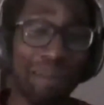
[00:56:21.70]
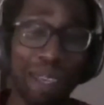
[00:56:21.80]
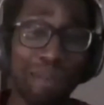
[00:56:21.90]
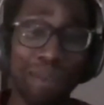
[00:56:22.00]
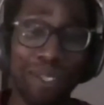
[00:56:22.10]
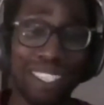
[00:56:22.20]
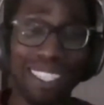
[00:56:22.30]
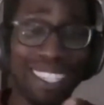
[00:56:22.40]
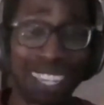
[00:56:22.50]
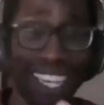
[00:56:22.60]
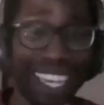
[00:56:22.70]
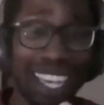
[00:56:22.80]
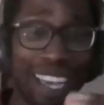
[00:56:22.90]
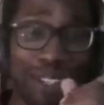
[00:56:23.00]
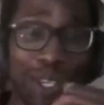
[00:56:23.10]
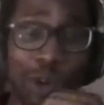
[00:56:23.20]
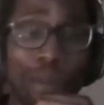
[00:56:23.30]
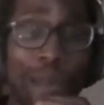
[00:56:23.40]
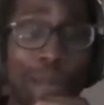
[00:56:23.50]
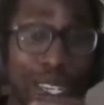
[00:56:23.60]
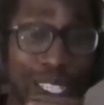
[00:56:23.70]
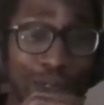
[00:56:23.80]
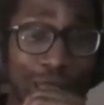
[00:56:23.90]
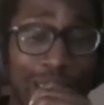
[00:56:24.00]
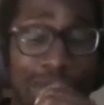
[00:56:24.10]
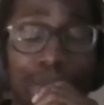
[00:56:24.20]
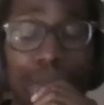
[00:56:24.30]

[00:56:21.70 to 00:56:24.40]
People just have short memories, right?